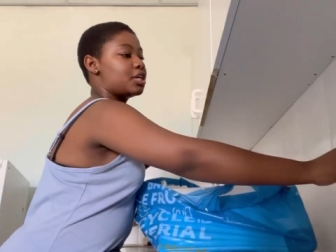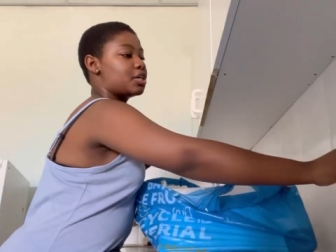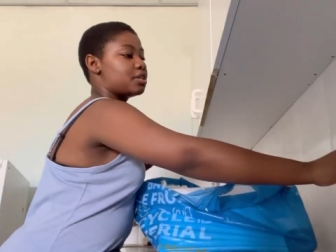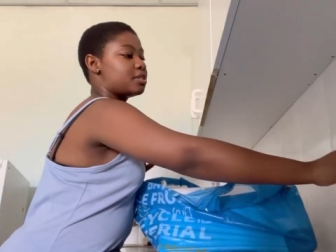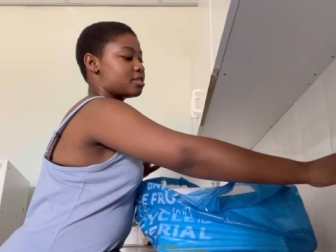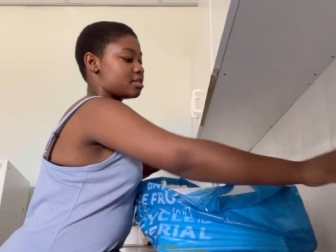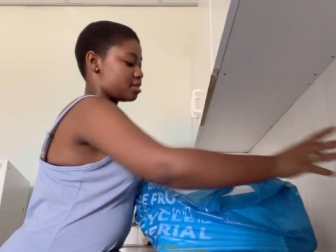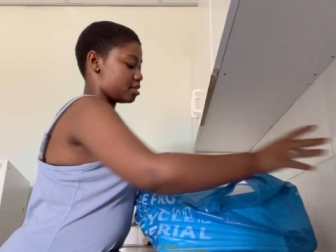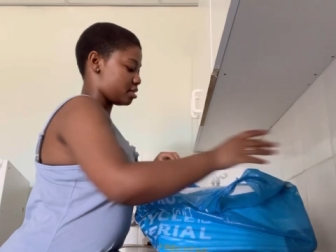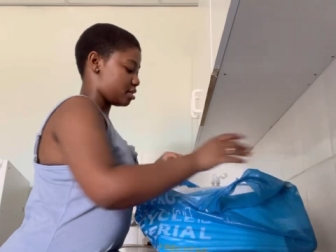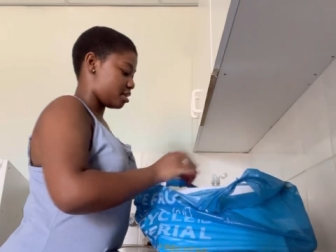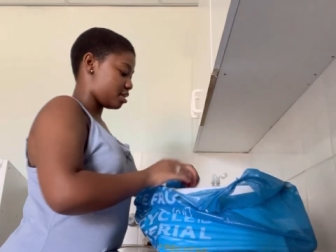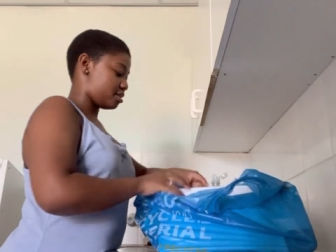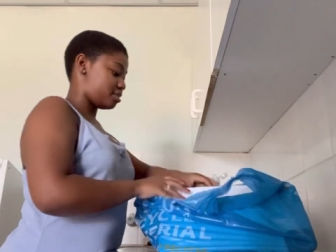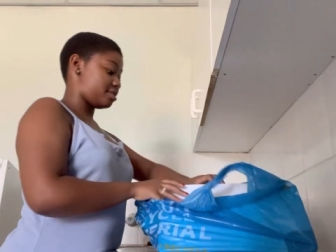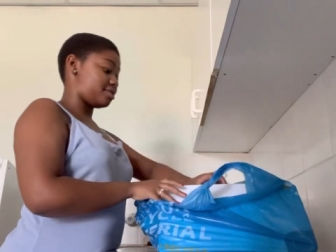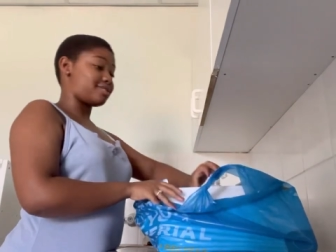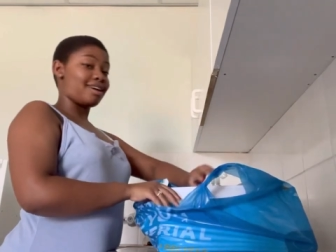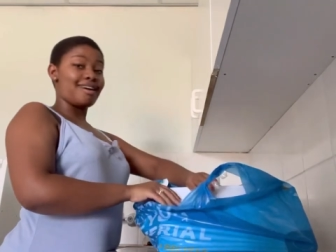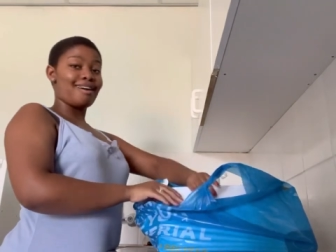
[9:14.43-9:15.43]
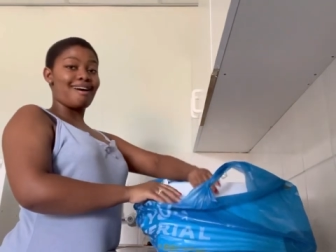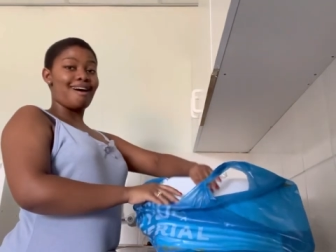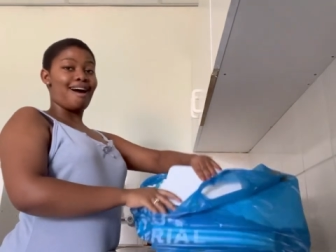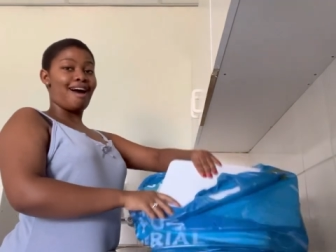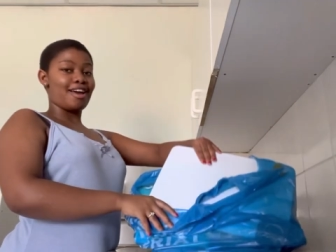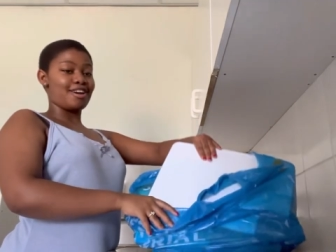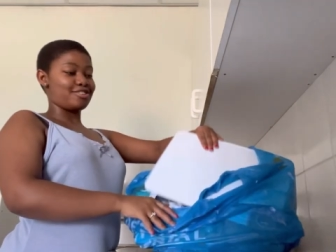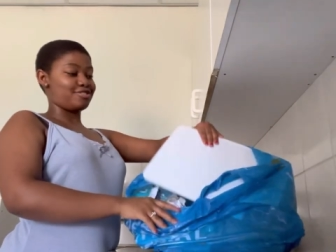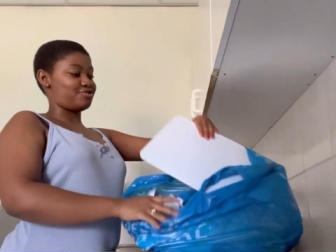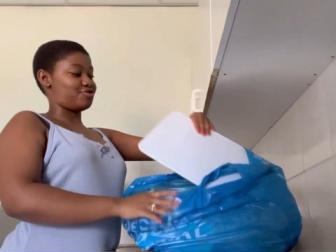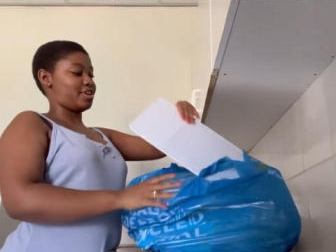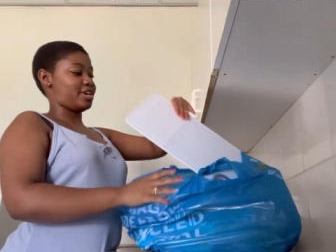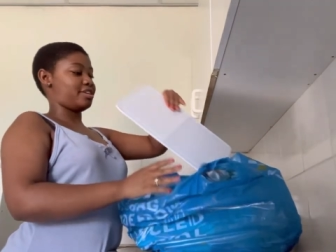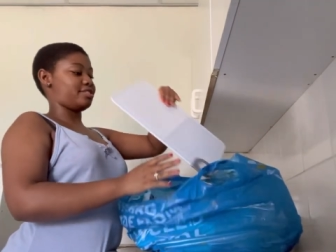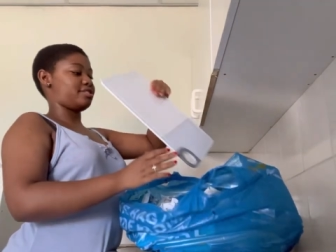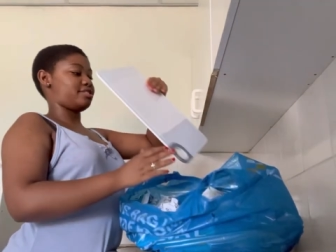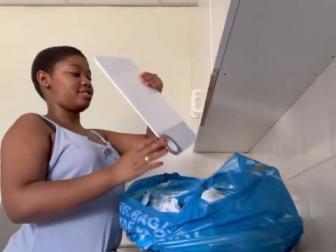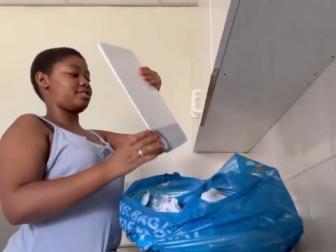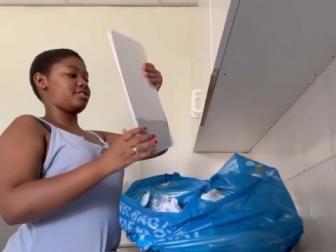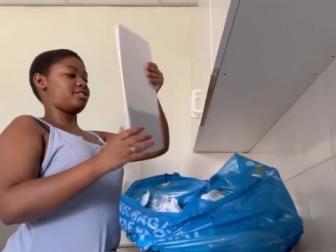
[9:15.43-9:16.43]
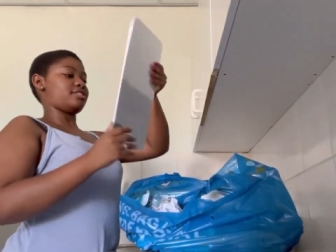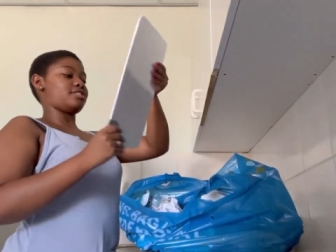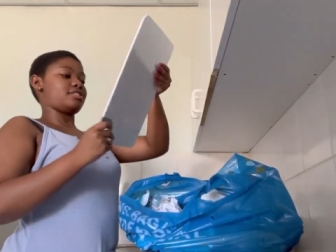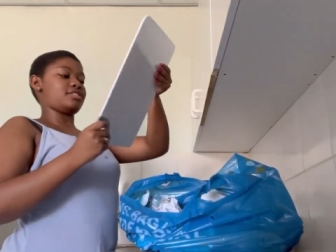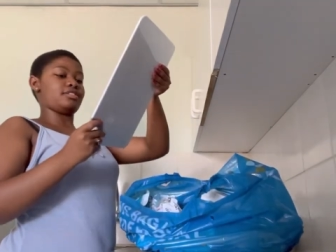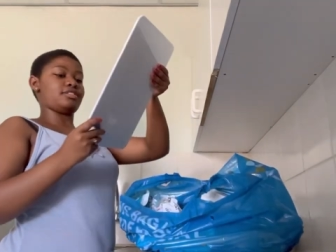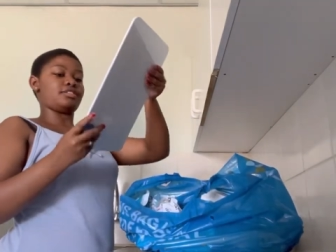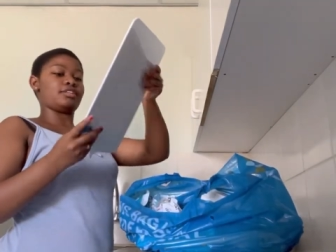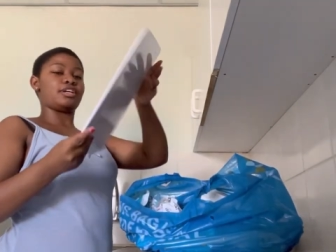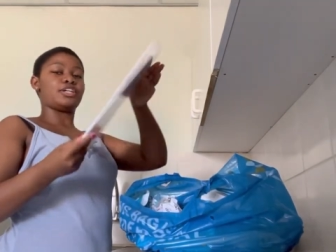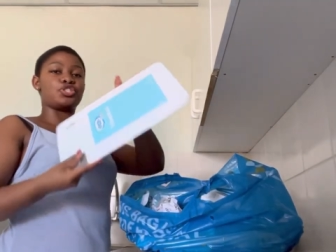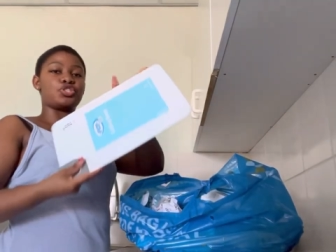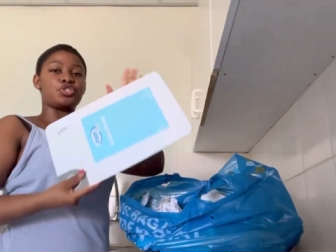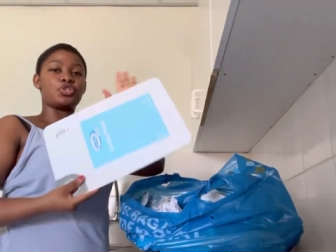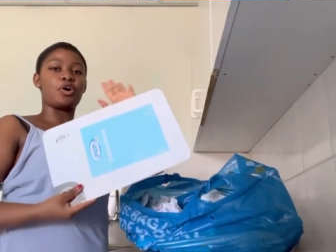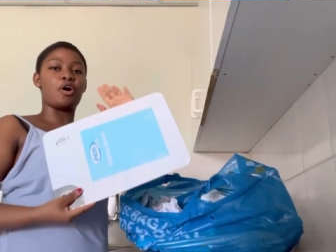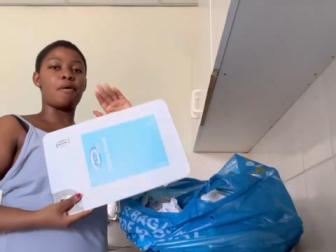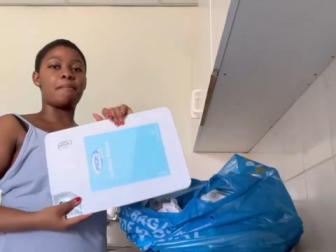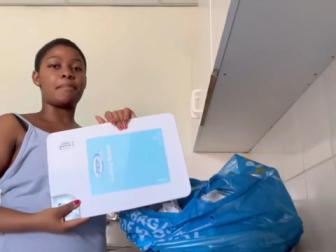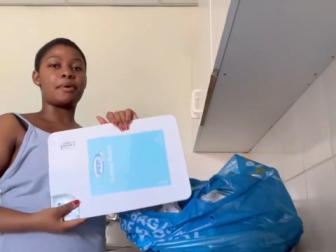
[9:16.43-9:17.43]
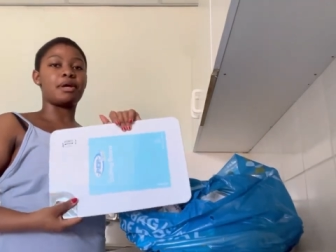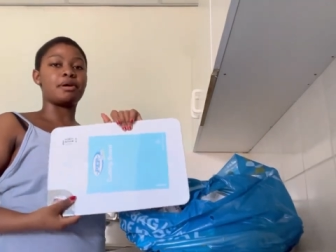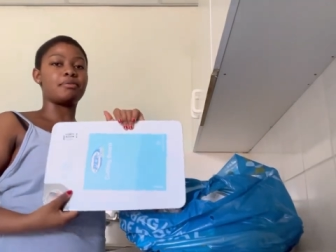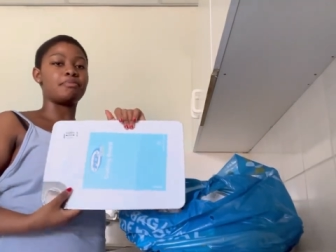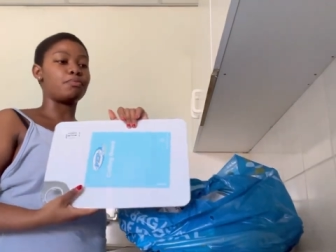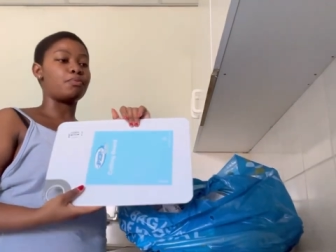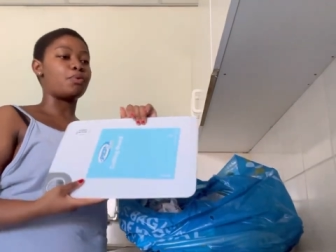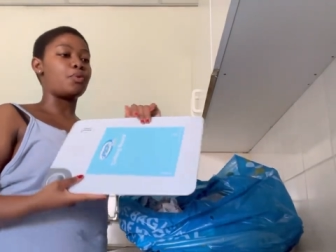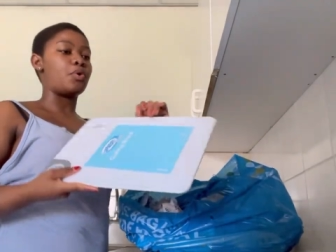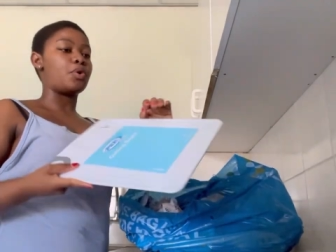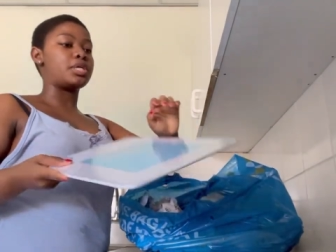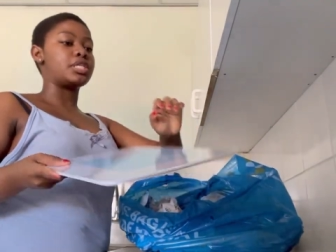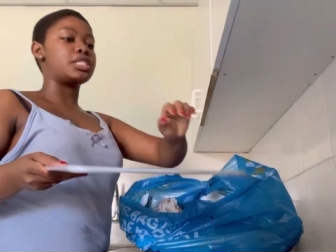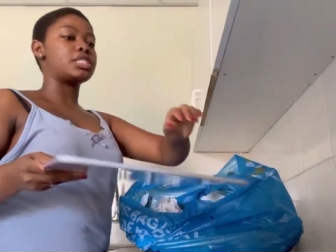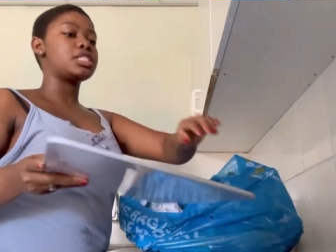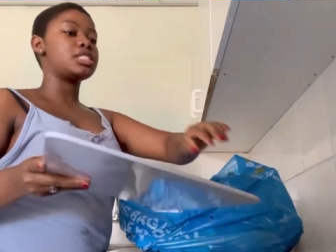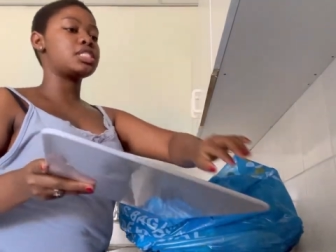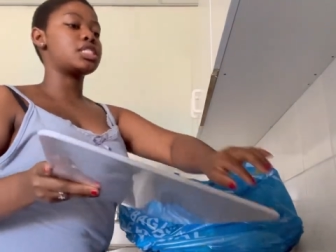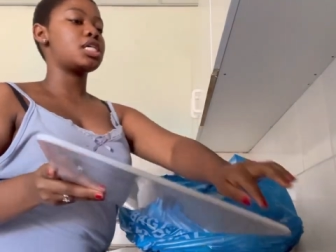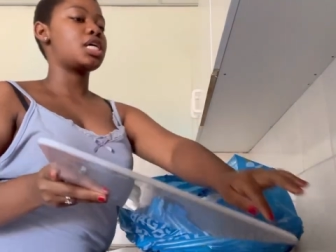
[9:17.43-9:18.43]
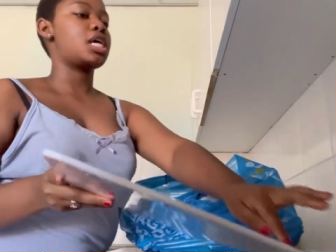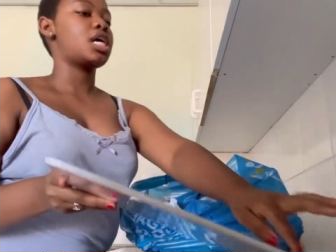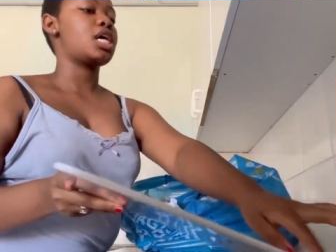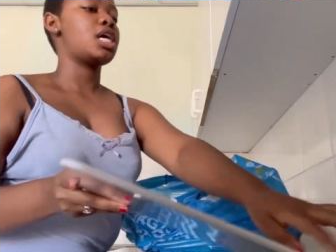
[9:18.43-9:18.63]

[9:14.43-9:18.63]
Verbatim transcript: and stay hydrated and chopping boards.